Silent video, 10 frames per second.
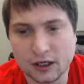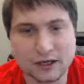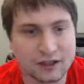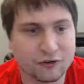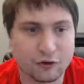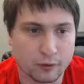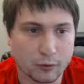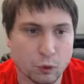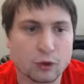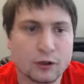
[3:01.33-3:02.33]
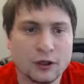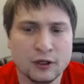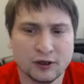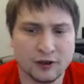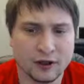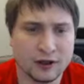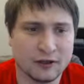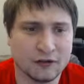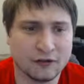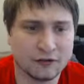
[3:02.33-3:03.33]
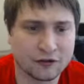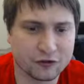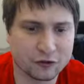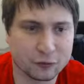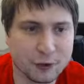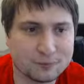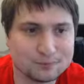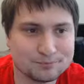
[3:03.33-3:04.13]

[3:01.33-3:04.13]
I can start more instances as well.